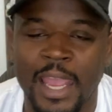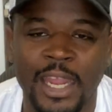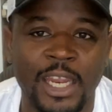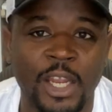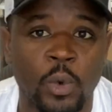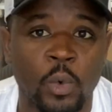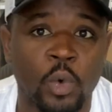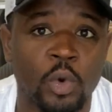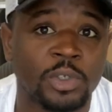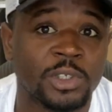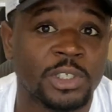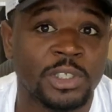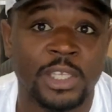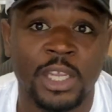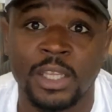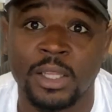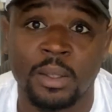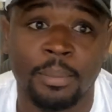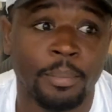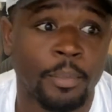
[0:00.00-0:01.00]
and then we'll
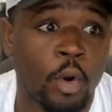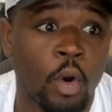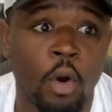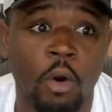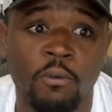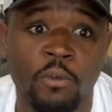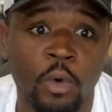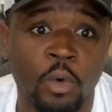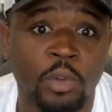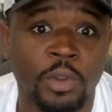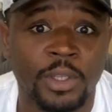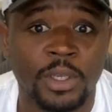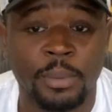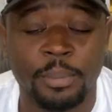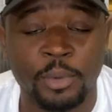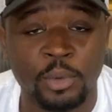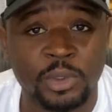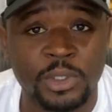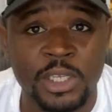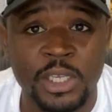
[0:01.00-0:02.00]
just get the ball rolling
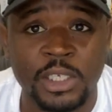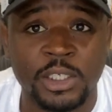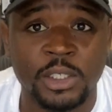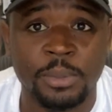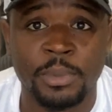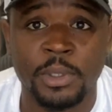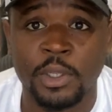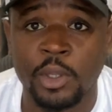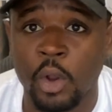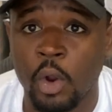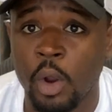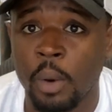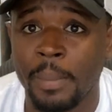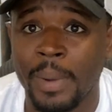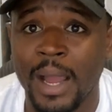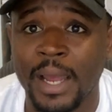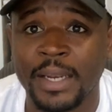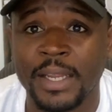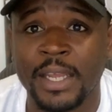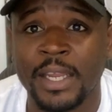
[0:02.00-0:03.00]
the boutique should be gone
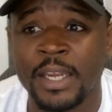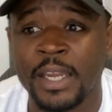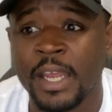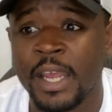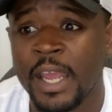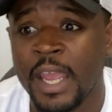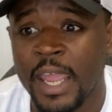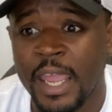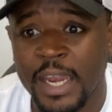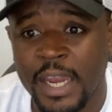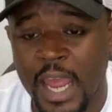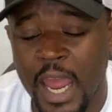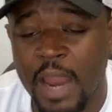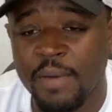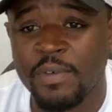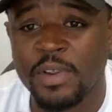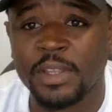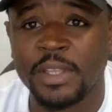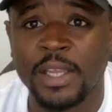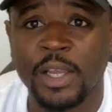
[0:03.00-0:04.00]
by then and
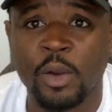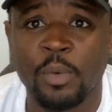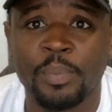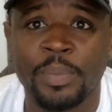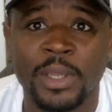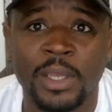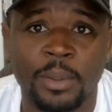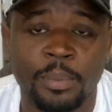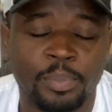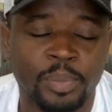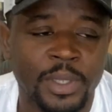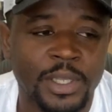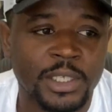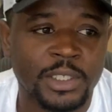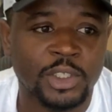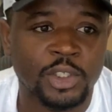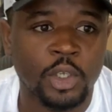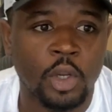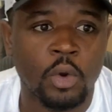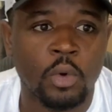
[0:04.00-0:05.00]
everything will be in
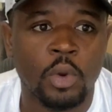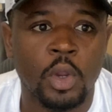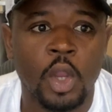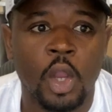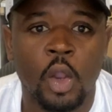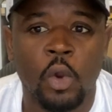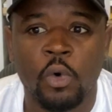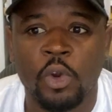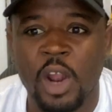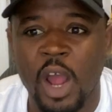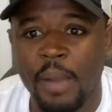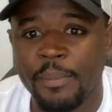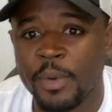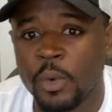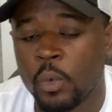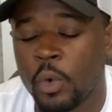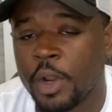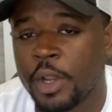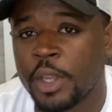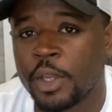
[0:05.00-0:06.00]
place so what I've
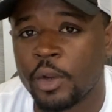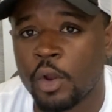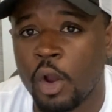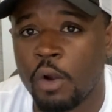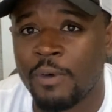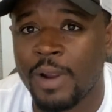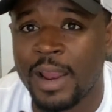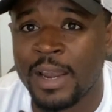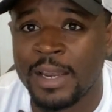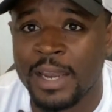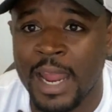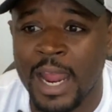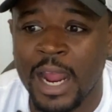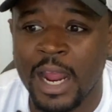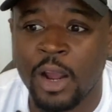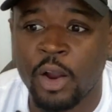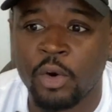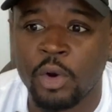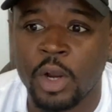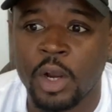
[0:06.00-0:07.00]
been working on right
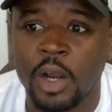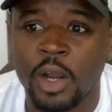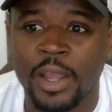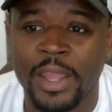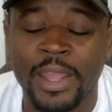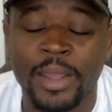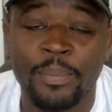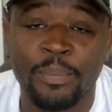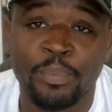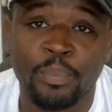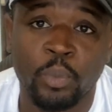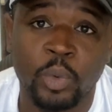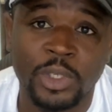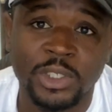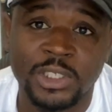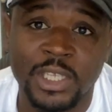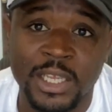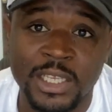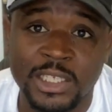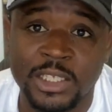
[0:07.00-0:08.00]
now uh, and
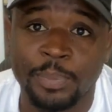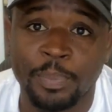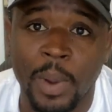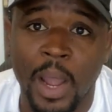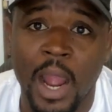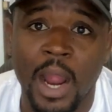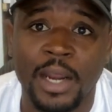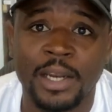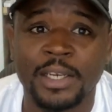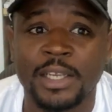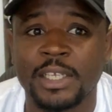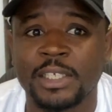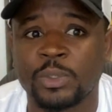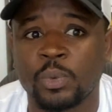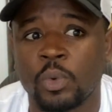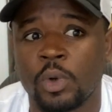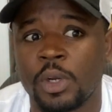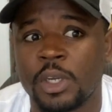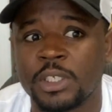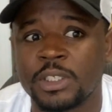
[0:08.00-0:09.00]
which inspired
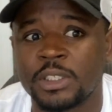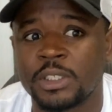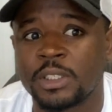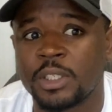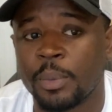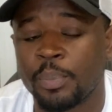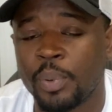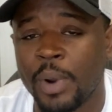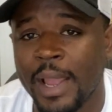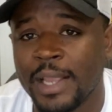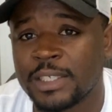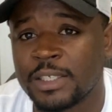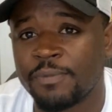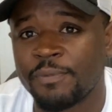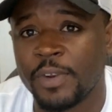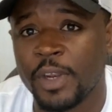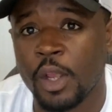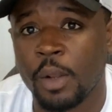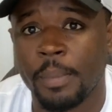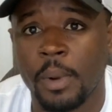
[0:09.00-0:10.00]
this was the
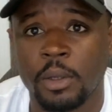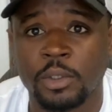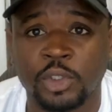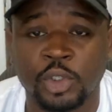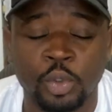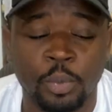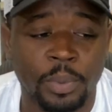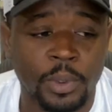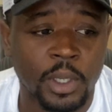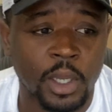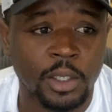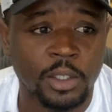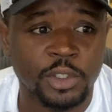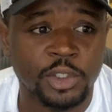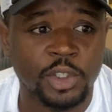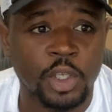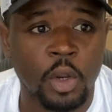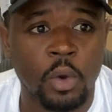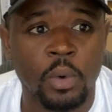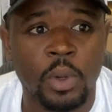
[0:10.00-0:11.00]
pricing video about
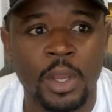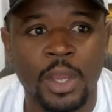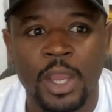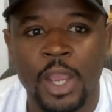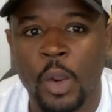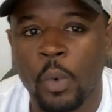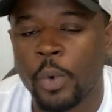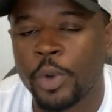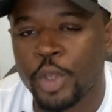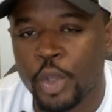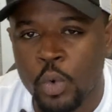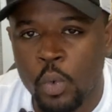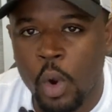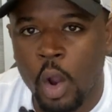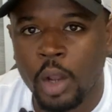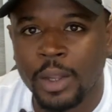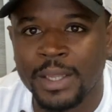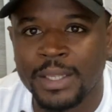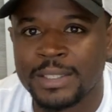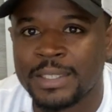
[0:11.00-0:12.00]
Supacolor so when you
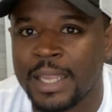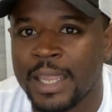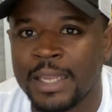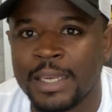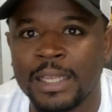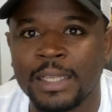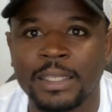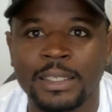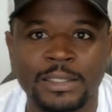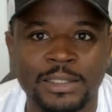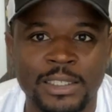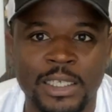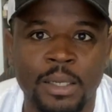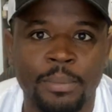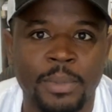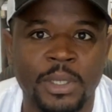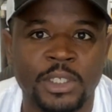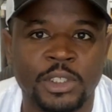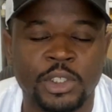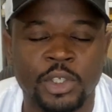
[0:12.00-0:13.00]
walk into any
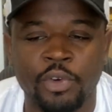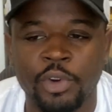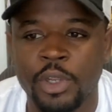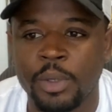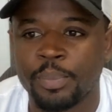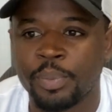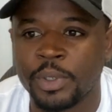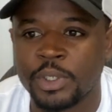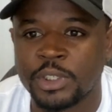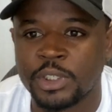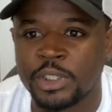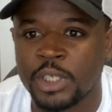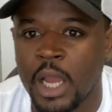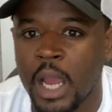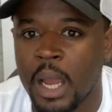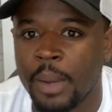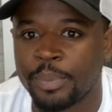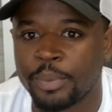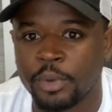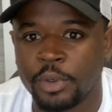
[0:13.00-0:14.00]
legitimate screen print
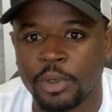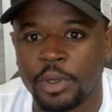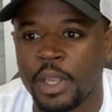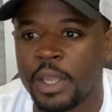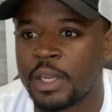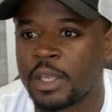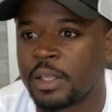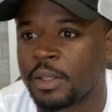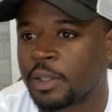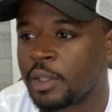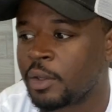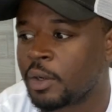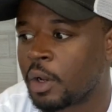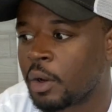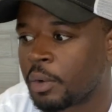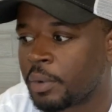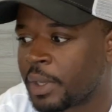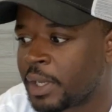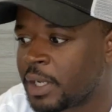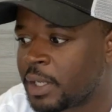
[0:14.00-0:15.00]
shop or any you
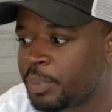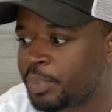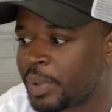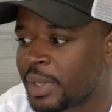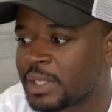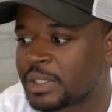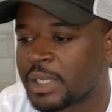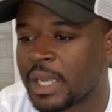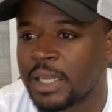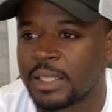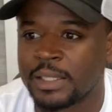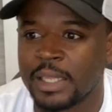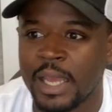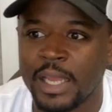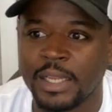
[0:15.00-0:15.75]
know any place like